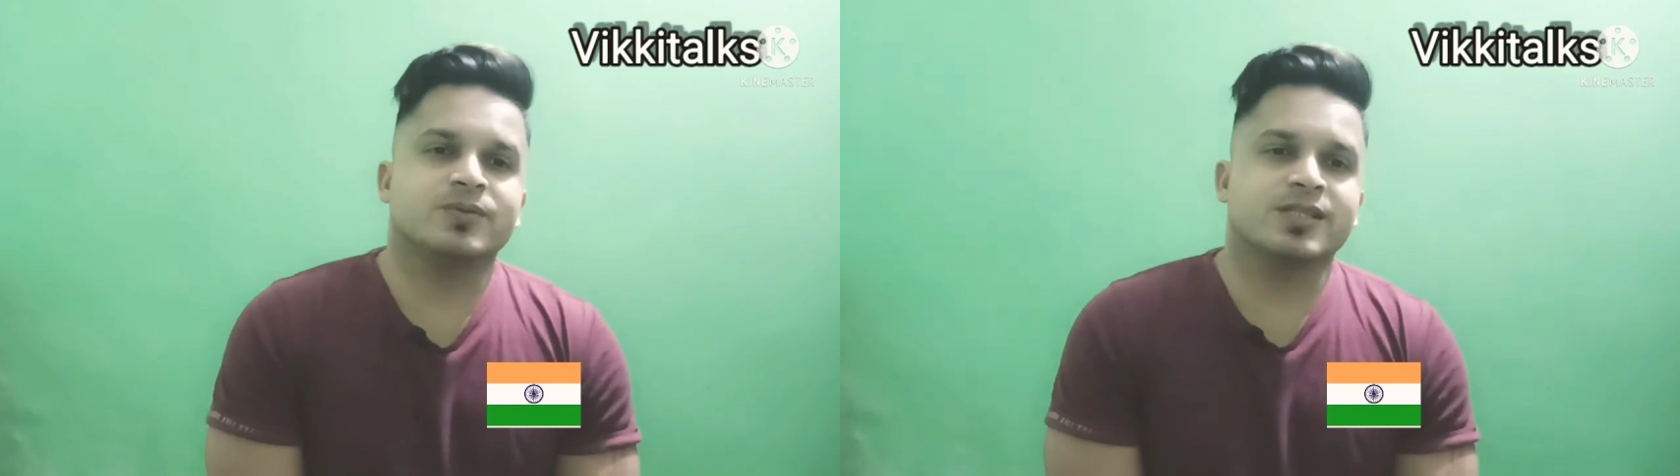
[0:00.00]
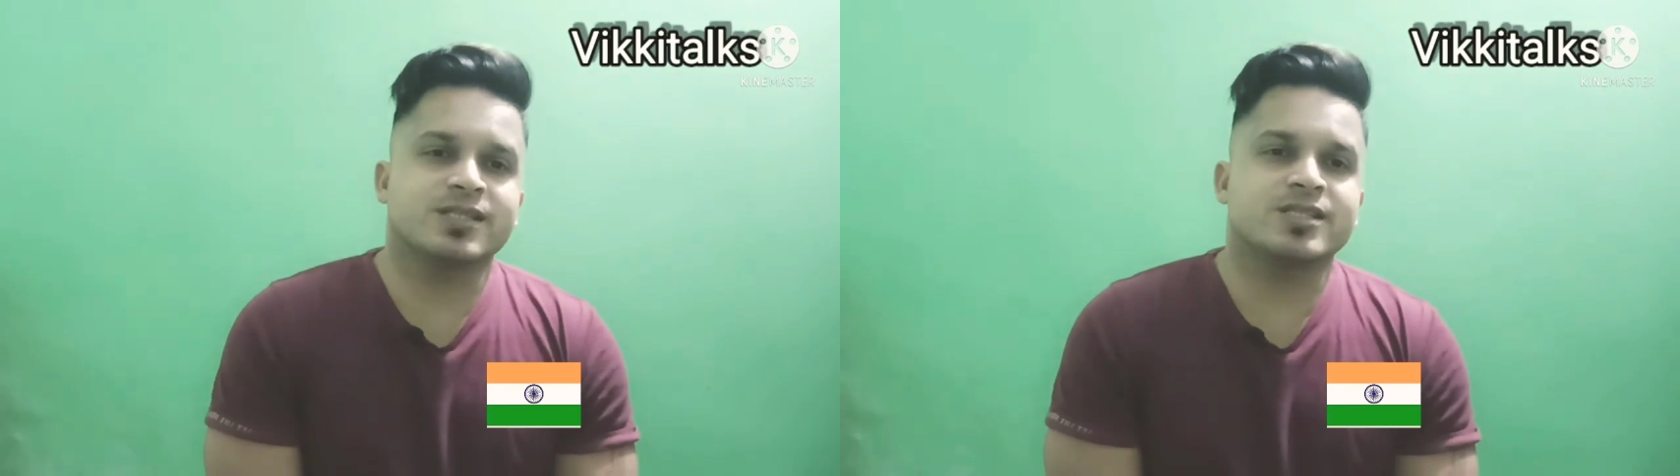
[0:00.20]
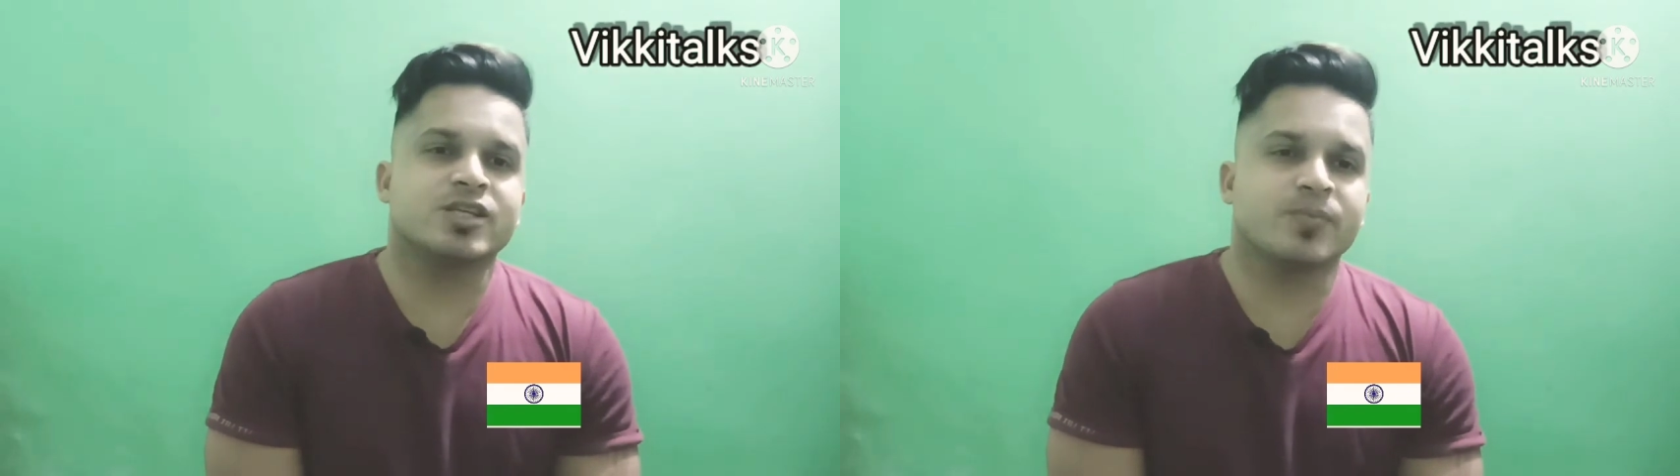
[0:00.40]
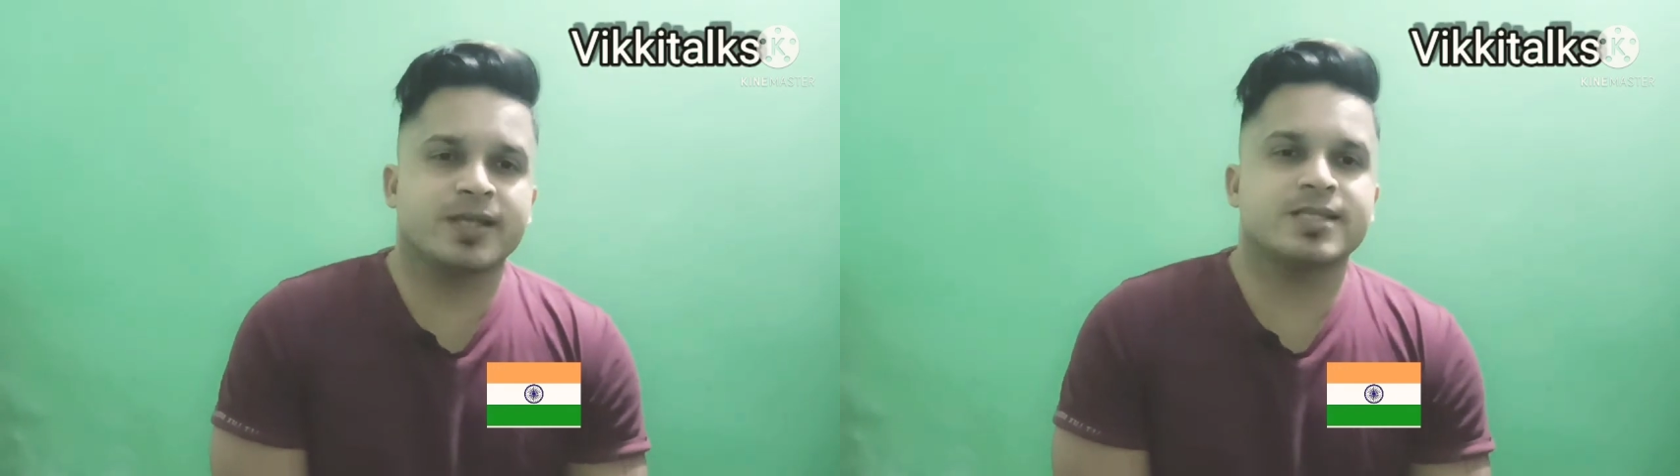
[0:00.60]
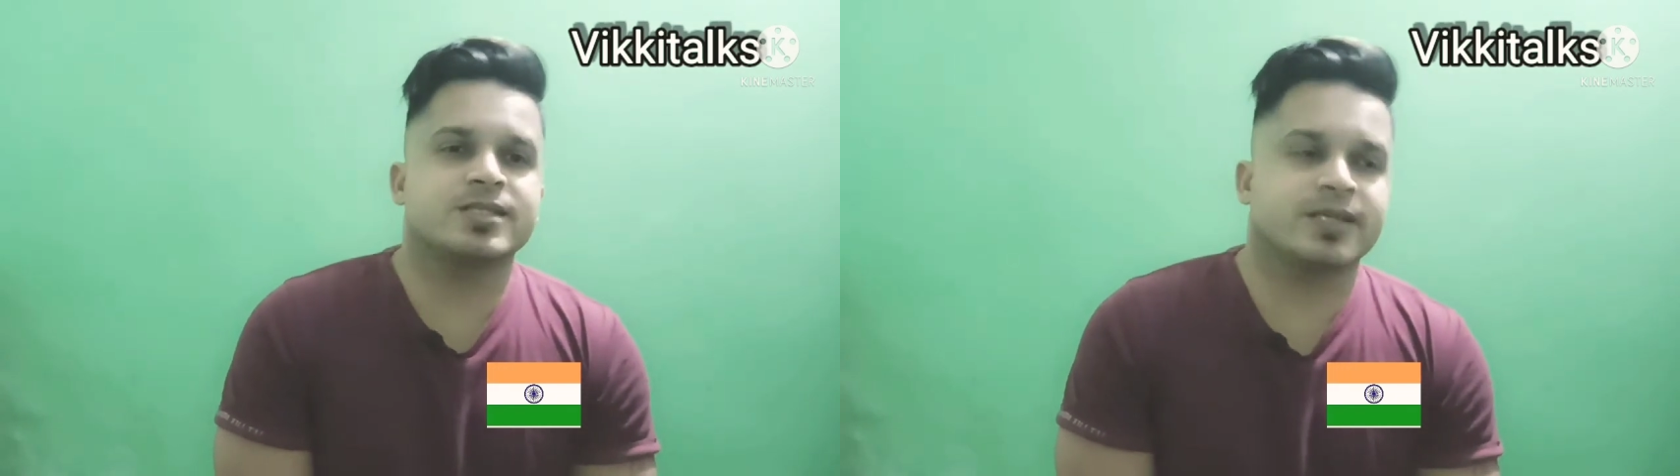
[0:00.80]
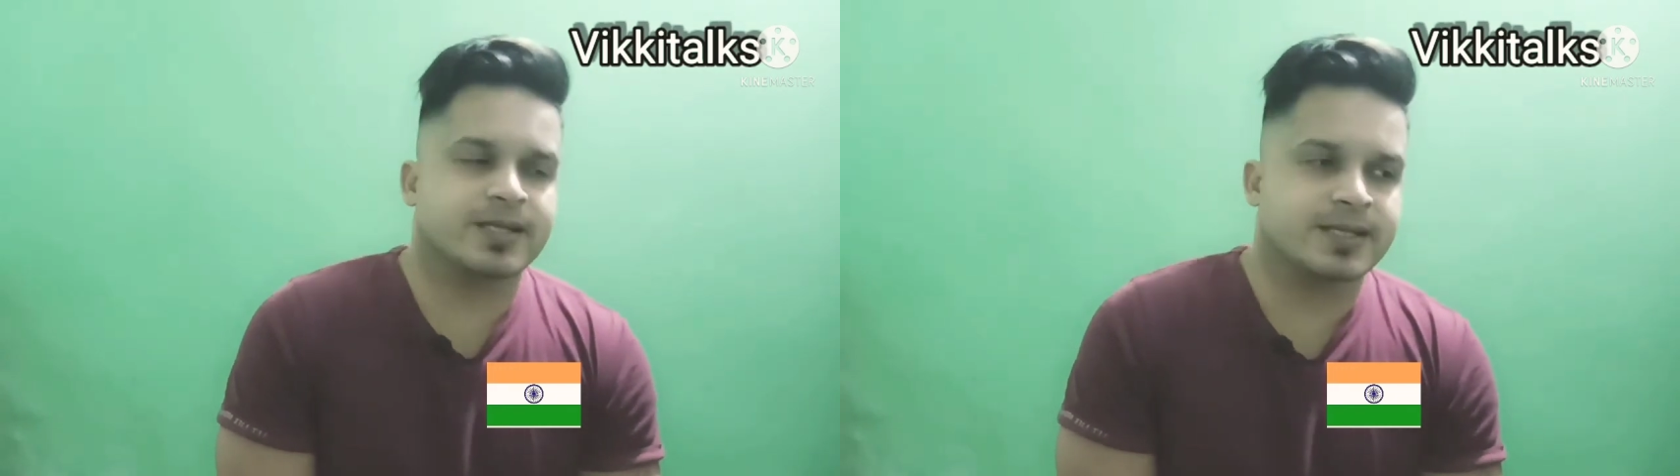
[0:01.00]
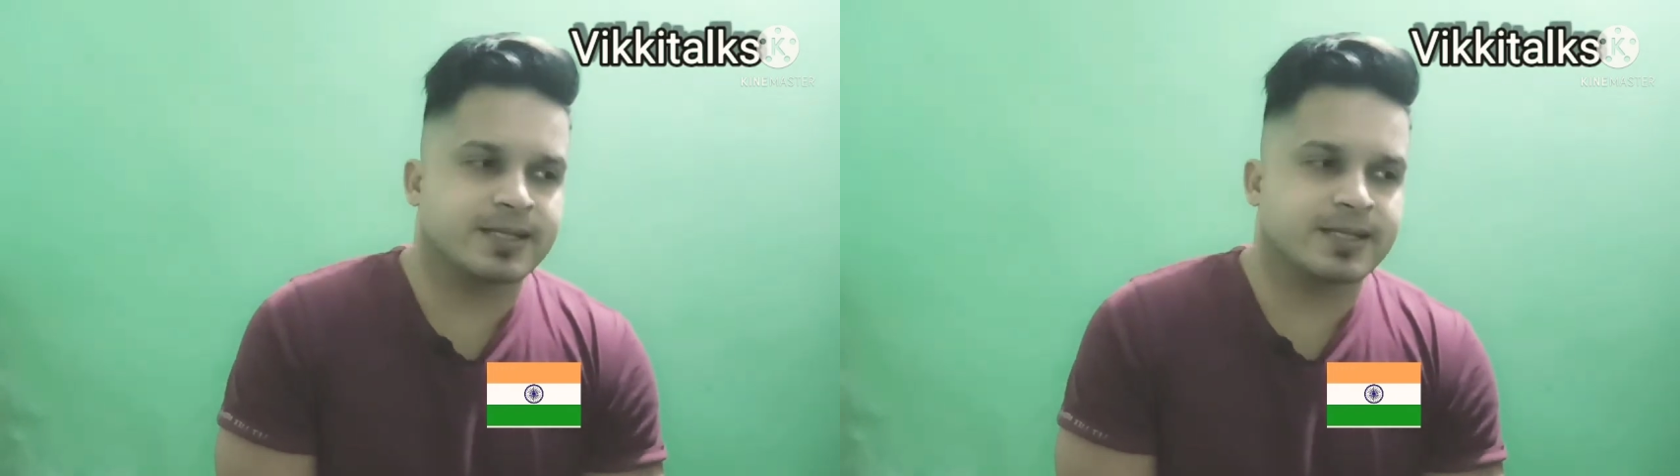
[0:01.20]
this is an immense thing.